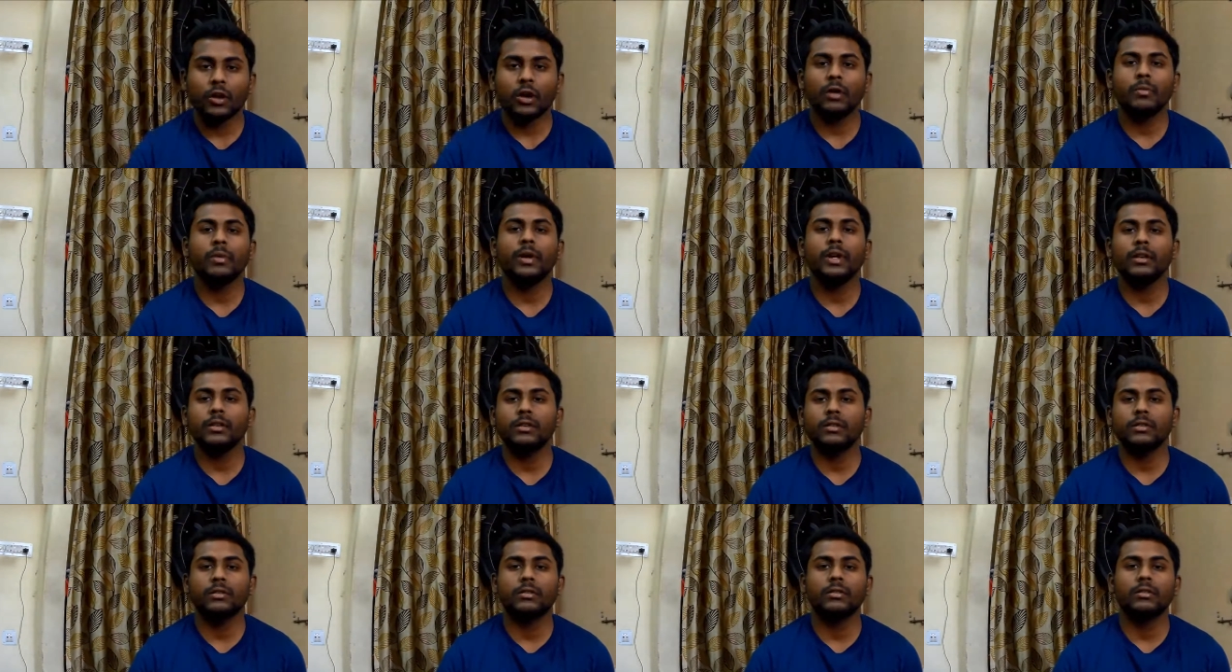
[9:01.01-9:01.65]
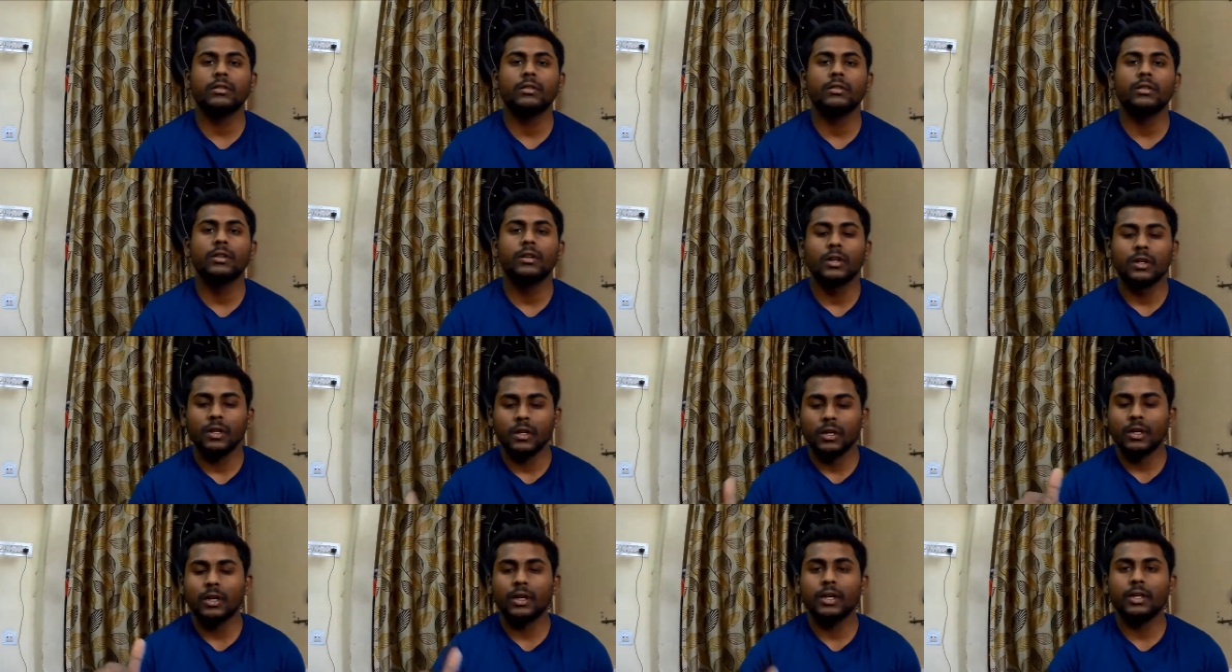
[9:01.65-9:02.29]
comments
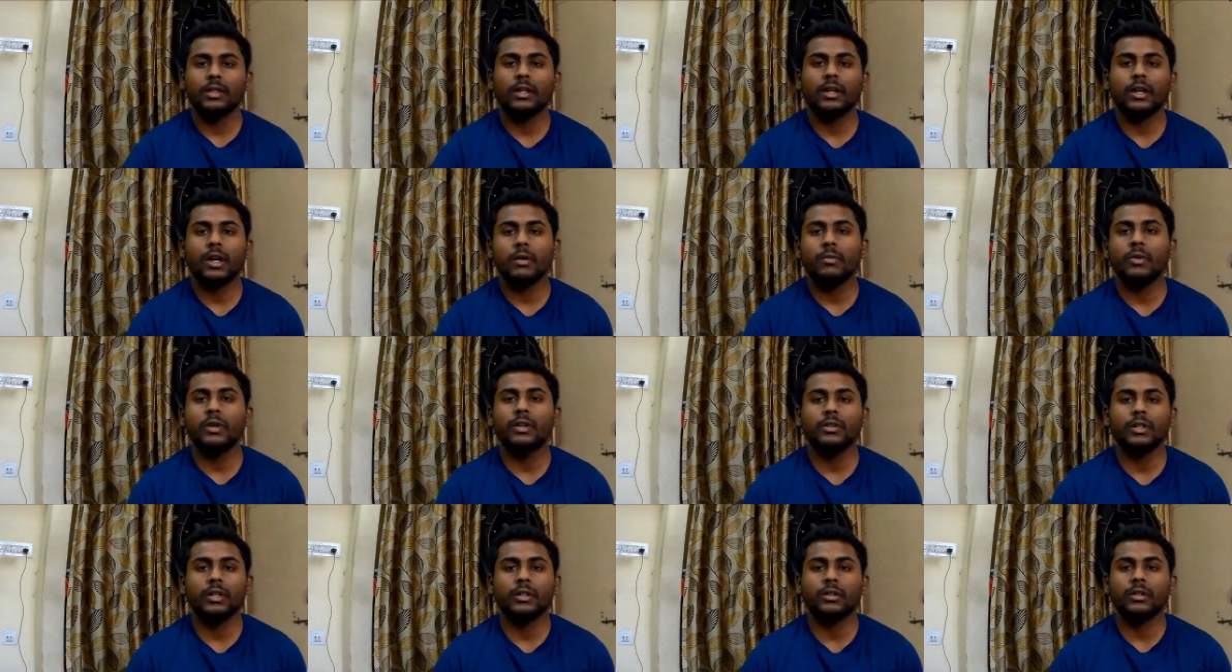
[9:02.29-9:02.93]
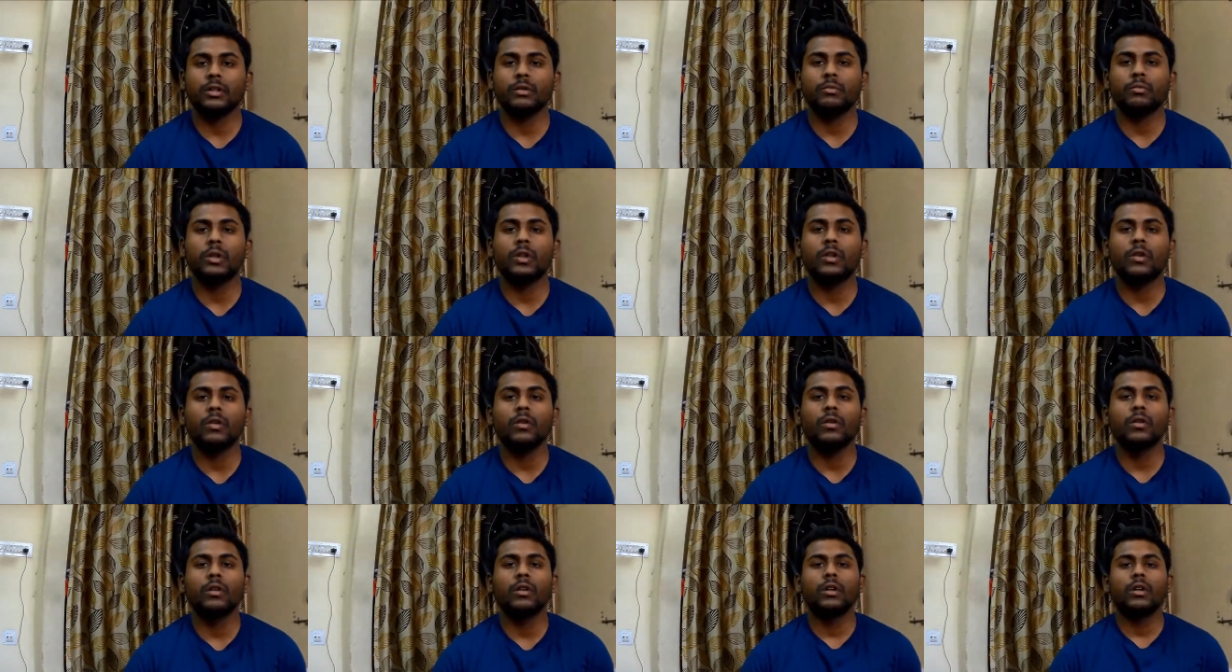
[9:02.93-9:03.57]
in the comment section
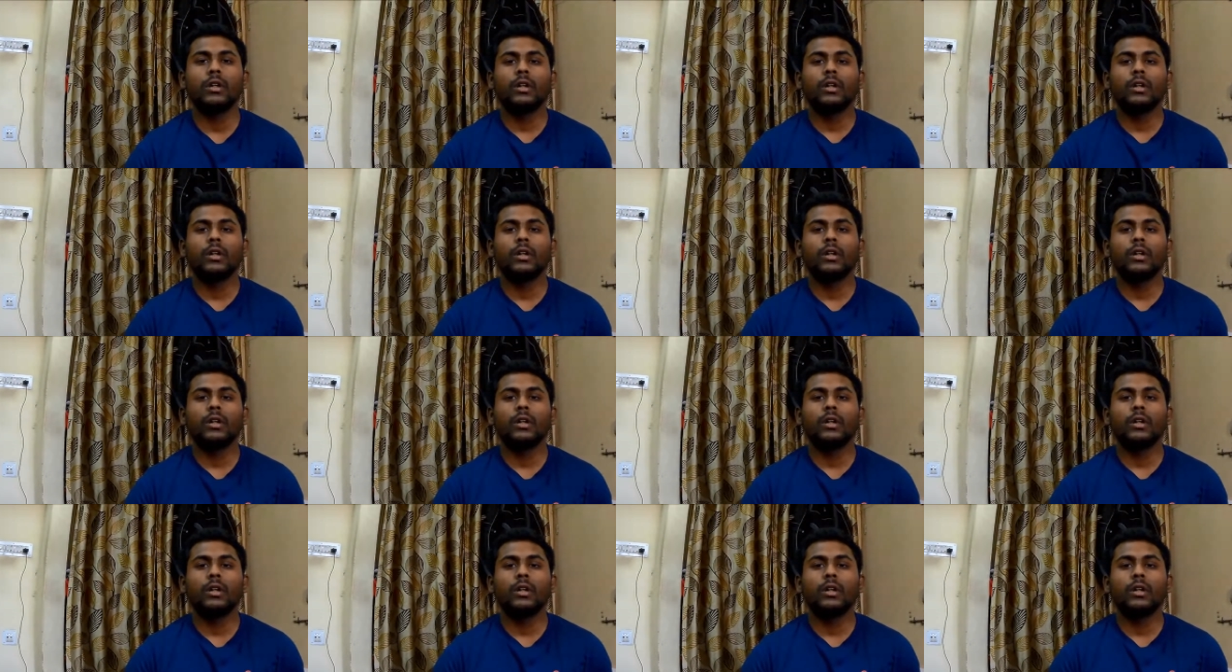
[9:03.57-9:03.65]
below